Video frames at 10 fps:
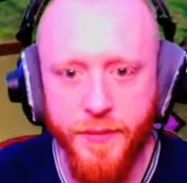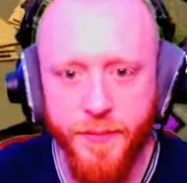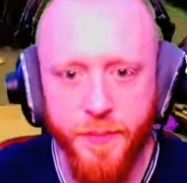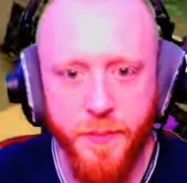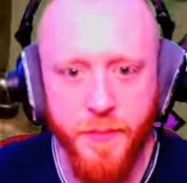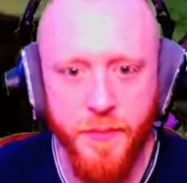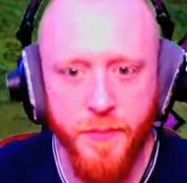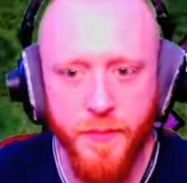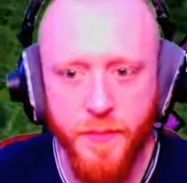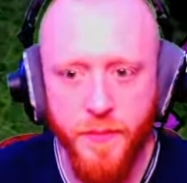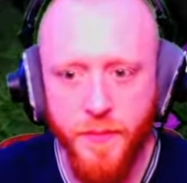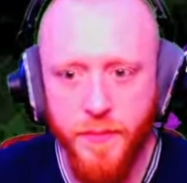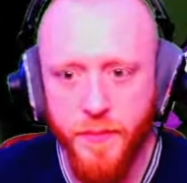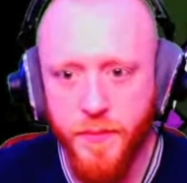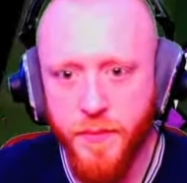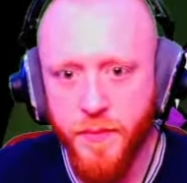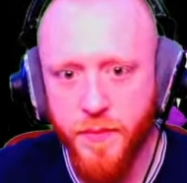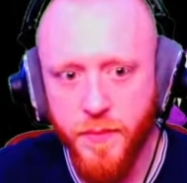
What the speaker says: (no one is talking)